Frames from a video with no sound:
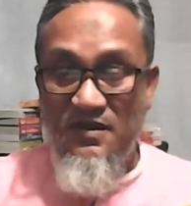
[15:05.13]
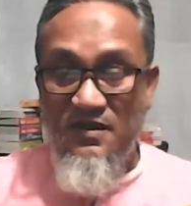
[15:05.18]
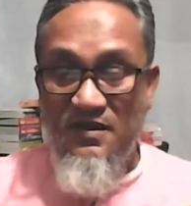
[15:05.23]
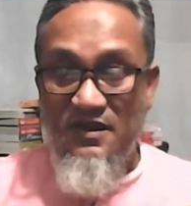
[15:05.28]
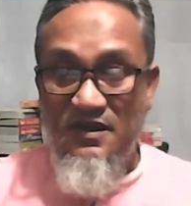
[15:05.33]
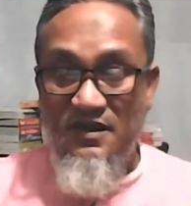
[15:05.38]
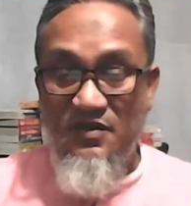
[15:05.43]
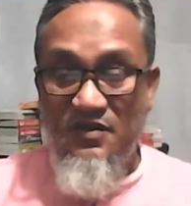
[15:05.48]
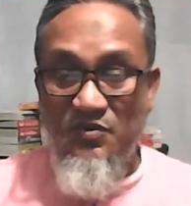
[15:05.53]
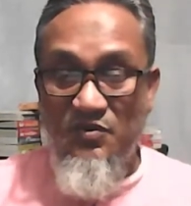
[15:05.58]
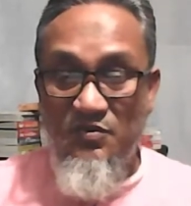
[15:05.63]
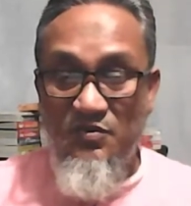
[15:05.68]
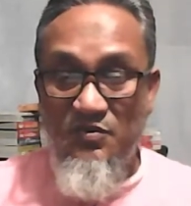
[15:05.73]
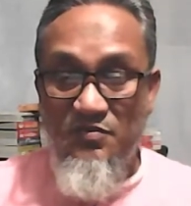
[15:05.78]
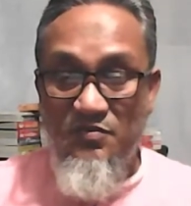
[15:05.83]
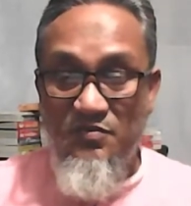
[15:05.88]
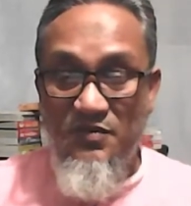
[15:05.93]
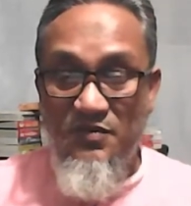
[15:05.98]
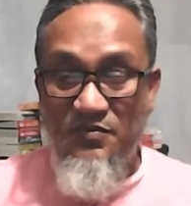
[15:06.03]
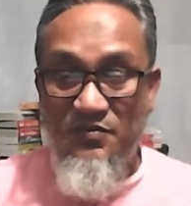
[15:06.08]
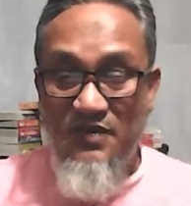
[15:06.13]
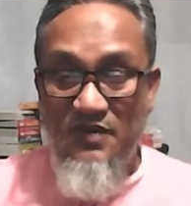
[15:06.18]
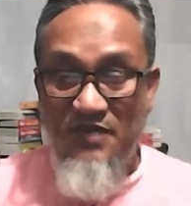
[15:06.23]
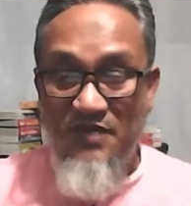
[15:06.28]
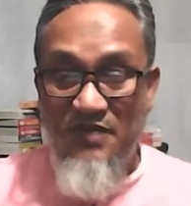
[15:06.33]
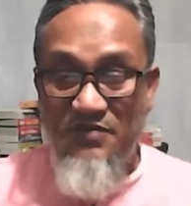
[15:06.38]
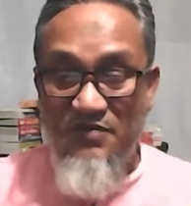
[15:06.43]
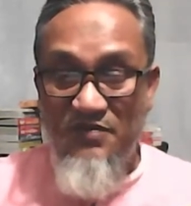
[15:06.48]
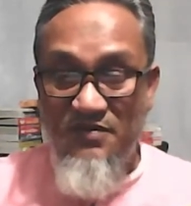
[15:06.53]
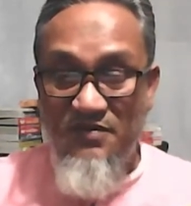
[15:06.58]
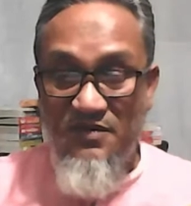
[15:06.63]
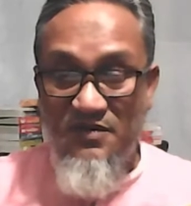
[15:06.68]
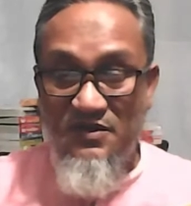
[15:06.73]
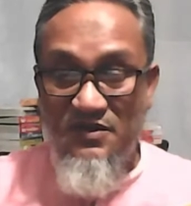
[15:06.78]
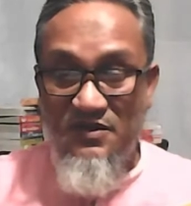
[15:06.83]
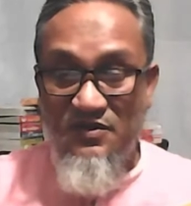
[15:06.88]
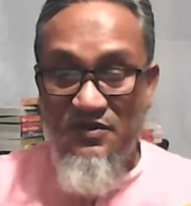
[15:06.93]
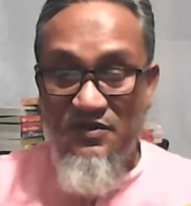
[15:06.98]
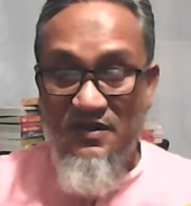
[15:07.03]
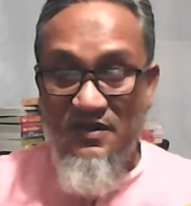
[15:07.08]
You before
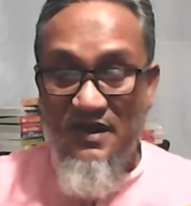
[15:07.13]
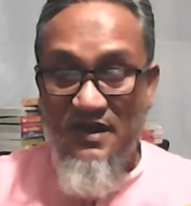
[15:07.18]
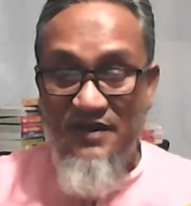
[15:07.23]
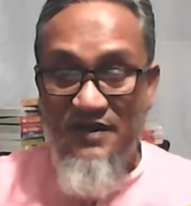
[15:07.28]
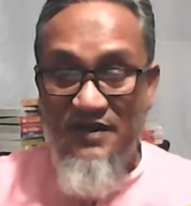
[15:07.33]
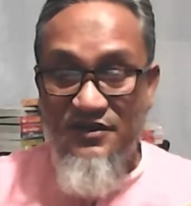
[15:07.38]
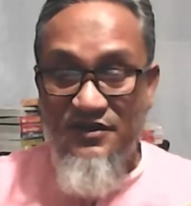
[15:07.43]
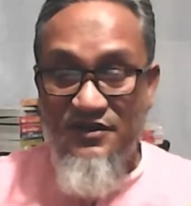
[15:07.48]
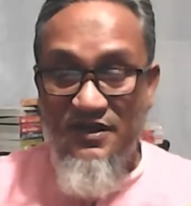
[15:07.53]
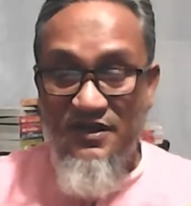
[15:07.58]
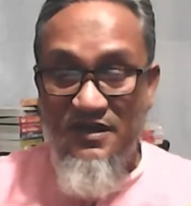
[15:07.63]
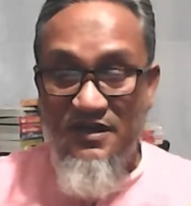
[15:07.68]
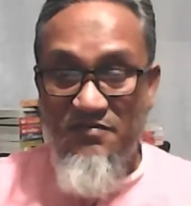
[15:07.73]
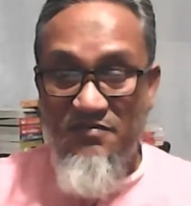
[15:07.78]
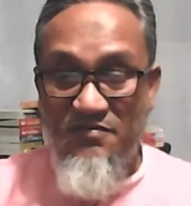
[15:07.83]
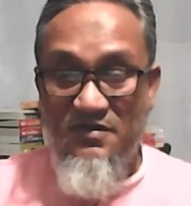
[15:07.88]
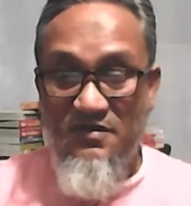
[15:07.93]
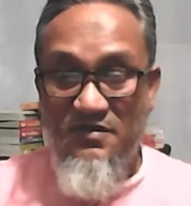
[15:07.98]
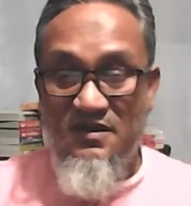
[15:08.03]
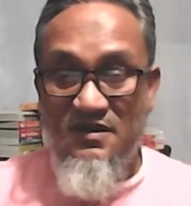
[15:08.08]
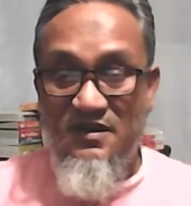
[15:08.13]
abbreviation country name.